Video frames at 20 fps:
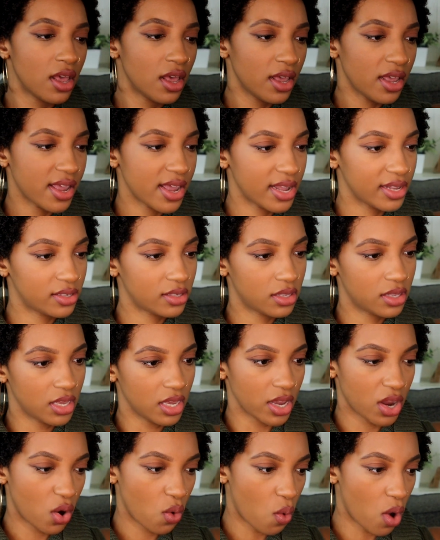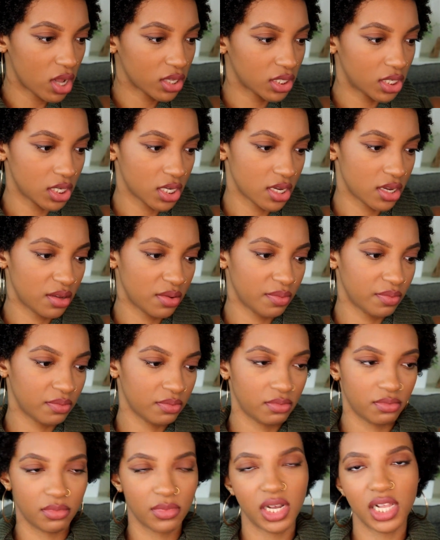It's the
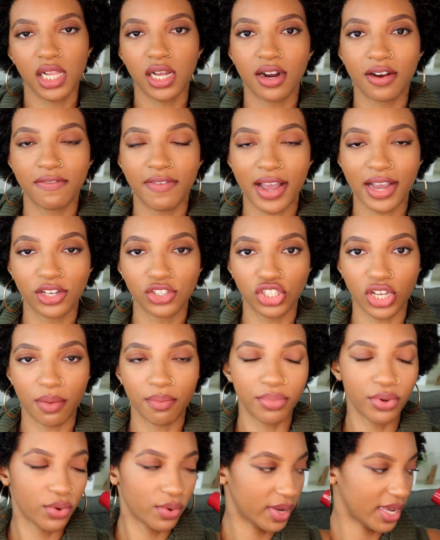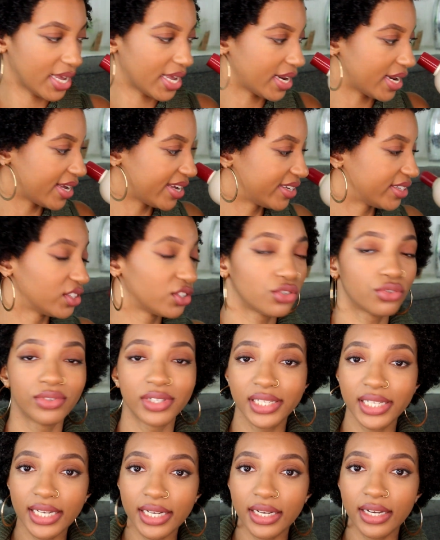Quantum clarifying shampoo. It is
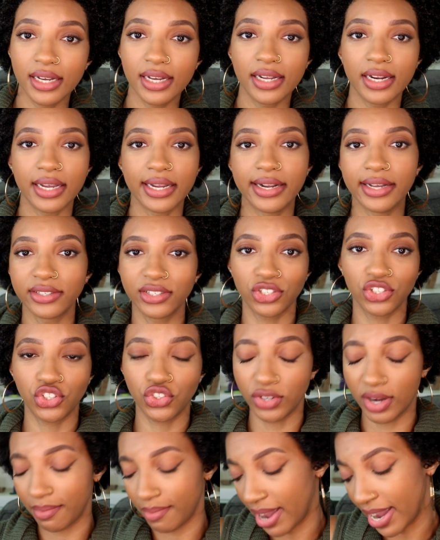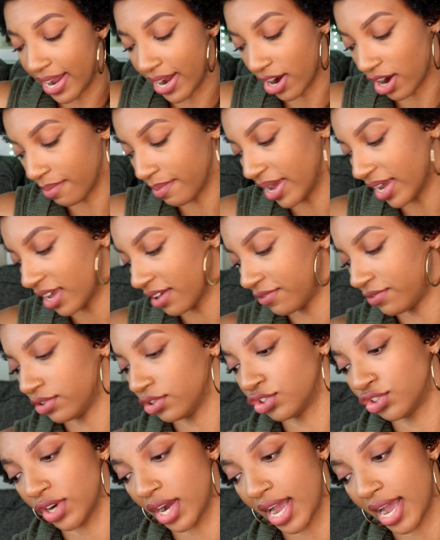really good. It doesn't strip my hair and make it
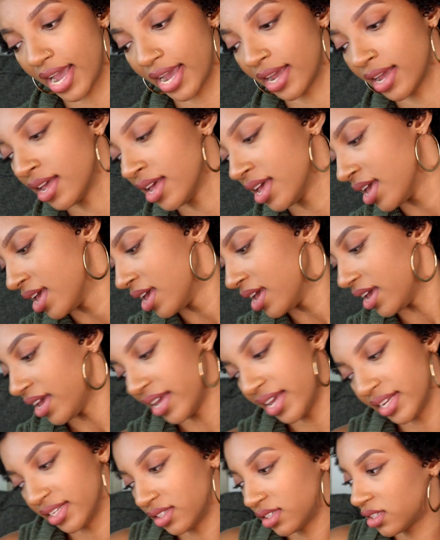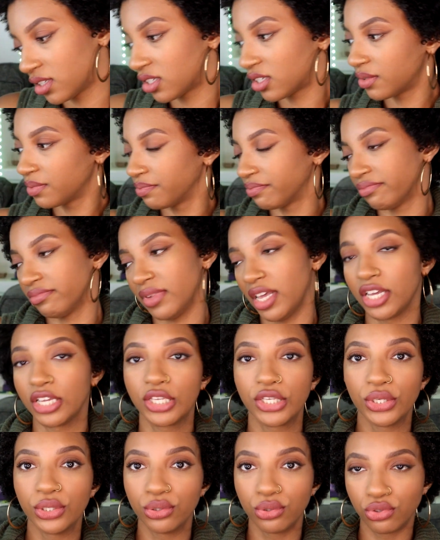feel dry. It's a
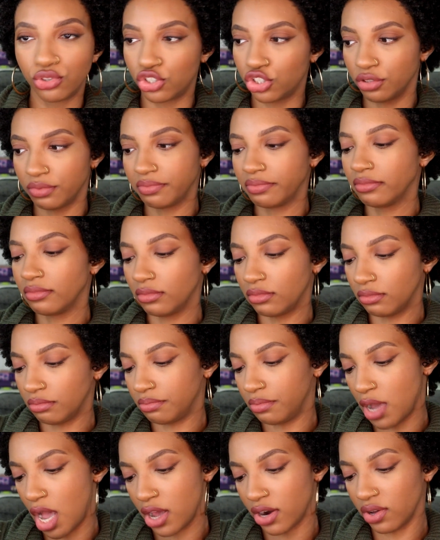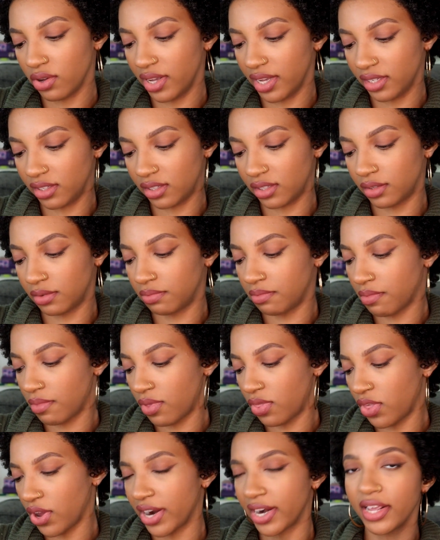huge bottle. It's
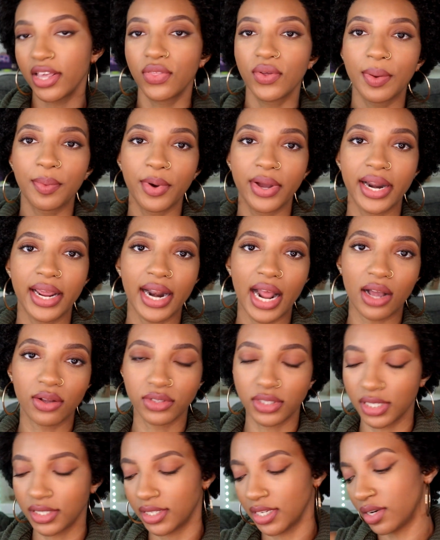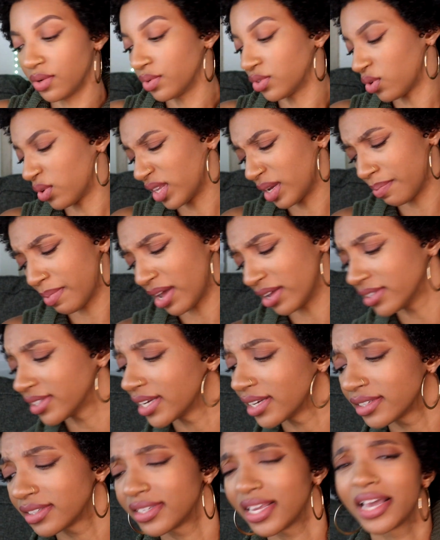33.8 ounces and it was only about
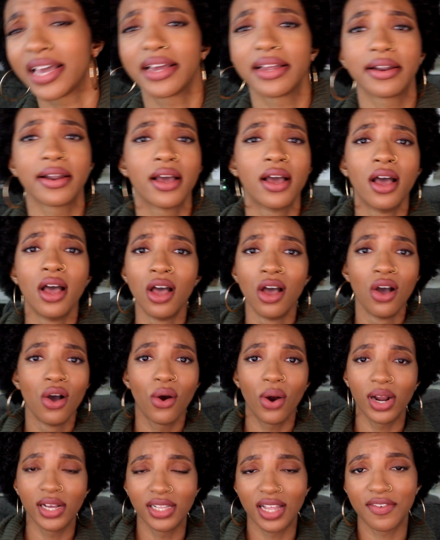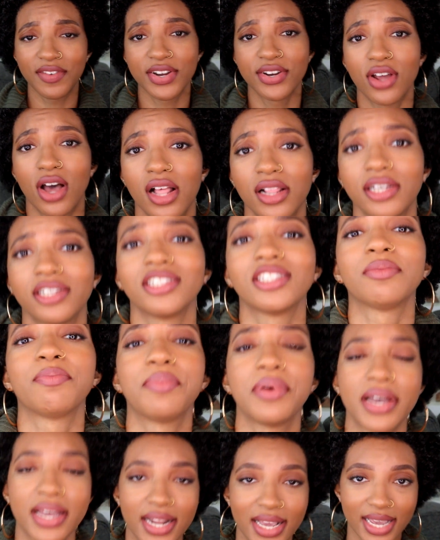like $10 or $11,
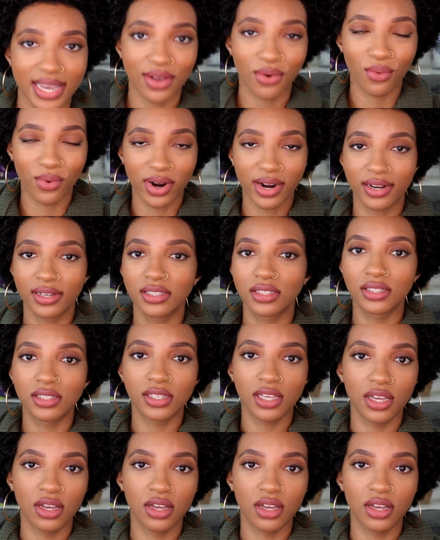but it works